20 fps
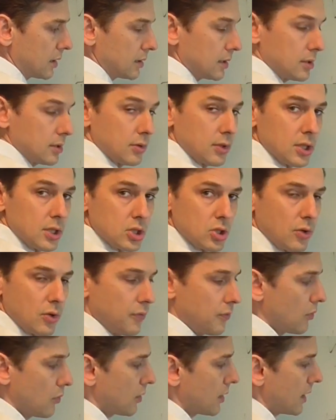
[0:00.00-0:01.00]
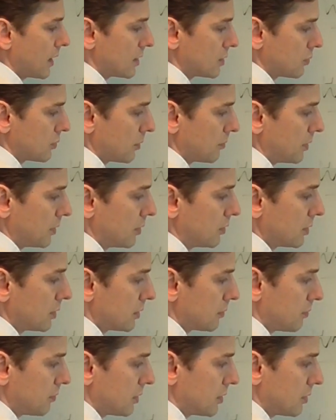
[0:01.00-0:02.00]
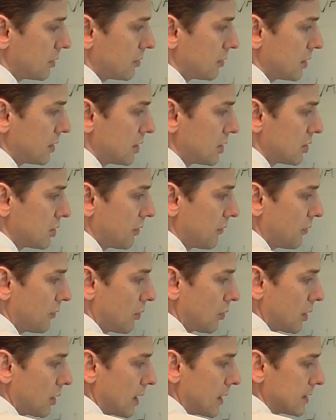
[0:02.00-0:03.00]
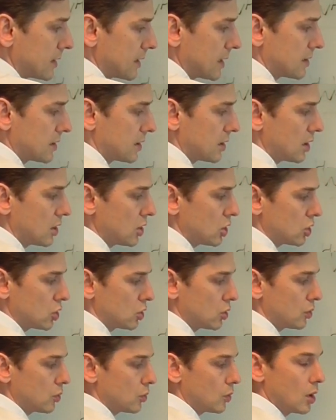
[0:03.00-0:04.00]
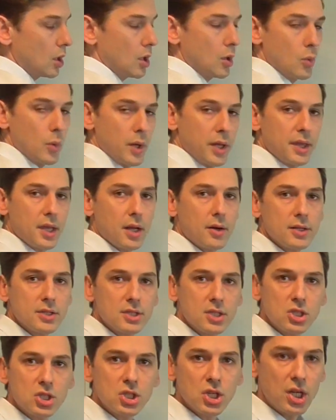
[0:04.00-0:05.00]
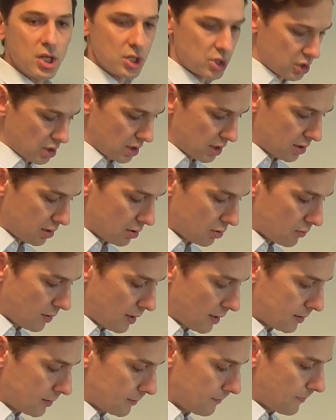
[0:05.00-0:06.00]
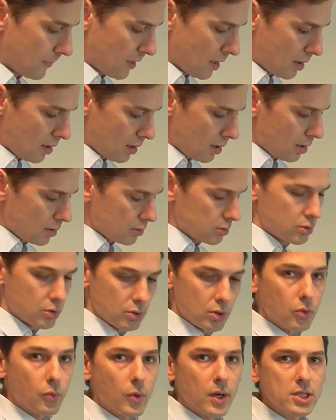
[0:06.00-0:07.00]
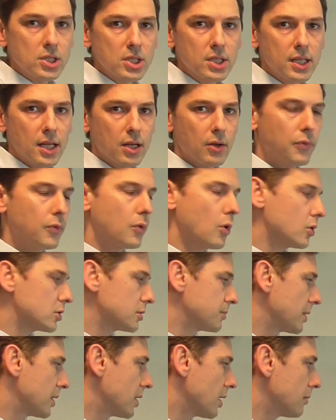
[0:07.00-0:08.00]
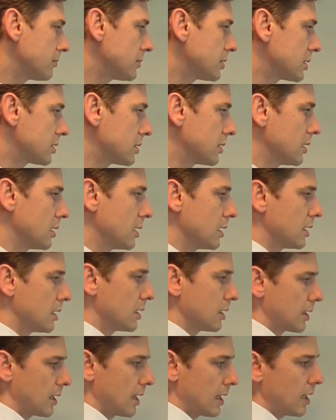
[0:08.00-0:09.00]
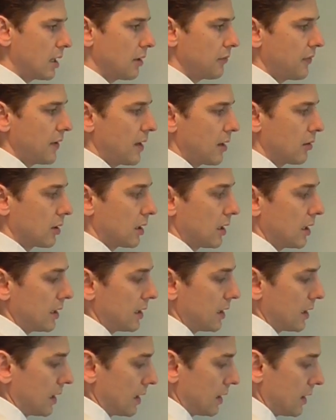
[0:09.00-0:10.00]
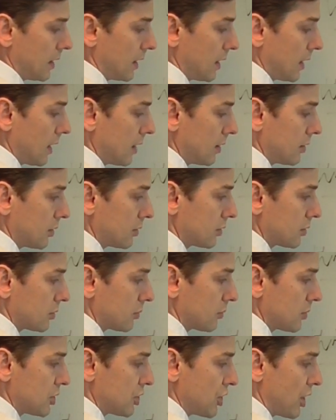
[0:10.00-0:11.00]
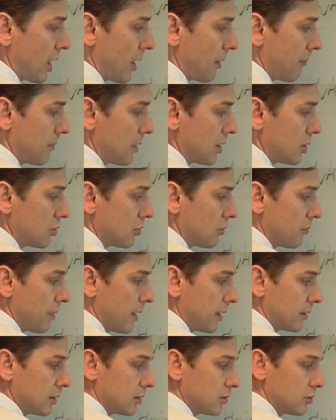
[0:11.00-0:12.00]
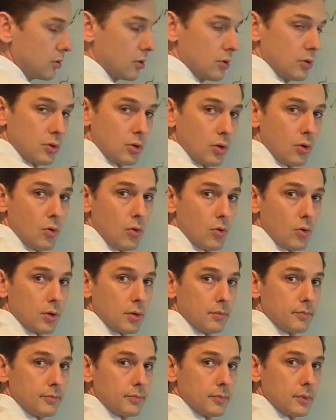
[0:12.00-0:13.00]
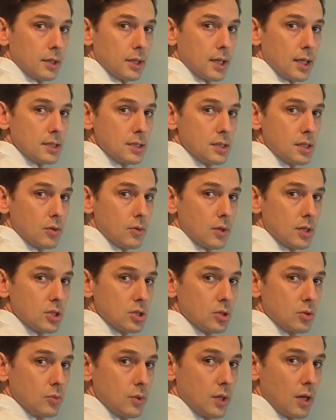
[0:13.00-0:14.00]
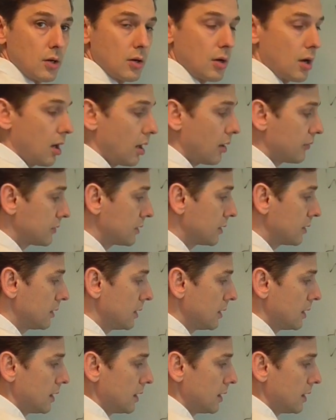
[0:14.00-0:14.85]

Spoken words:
the traditional forecast will be good, but the traditional forecast has an issue when there is a change in the trend. So the question then of course becomes, can I find leading indicators which help me to better turn the corner? That's the question we are after.